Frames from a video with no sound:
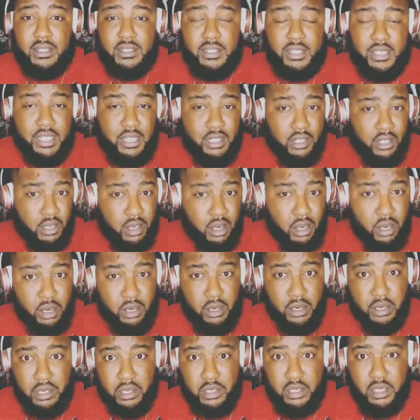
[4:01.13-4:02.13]
still
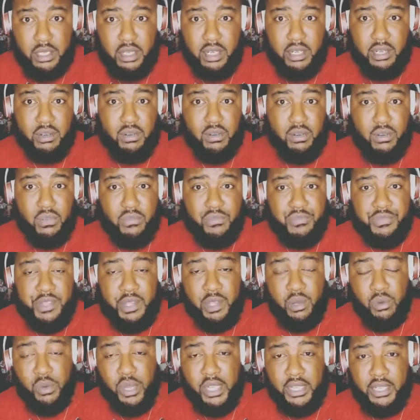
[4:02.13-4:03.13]
occurred,
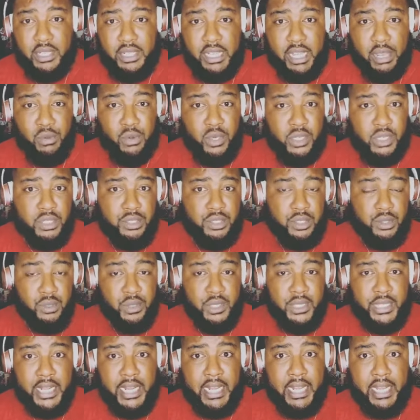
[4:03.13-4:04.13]
whether they wanted
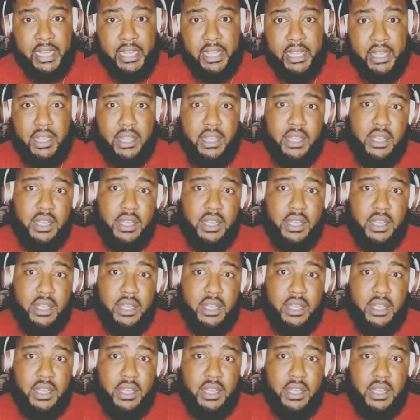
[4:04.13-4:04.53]
to or not.